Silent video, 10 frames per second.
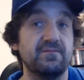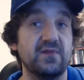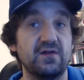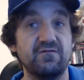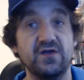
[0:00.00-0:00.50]

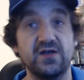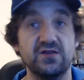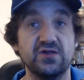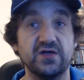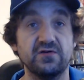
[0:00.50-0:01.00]
I figured
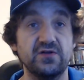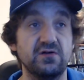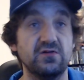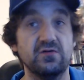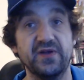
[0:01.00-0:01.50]
I'd share, you know, a
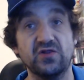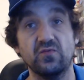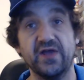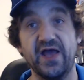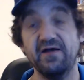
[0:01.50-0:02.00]
little picture
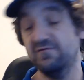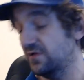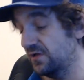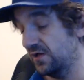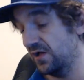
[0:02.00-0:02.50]
we have.
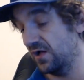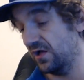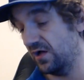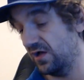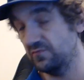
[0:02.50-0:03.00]

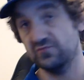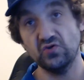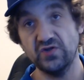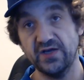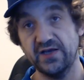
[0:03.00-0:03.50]
Um, go
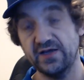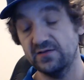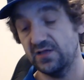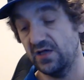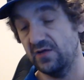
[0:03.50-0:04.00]
check it
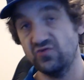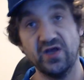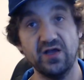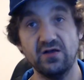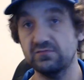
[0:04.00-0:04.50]
out. Um,
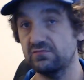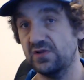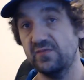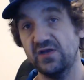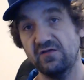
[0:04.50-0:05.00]
check out
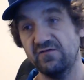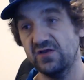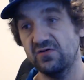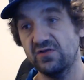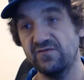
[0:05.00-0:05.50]
some of the other
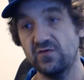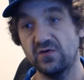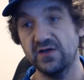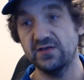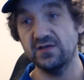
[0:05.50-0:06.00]
videos if you
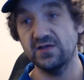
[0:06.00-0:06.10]
want.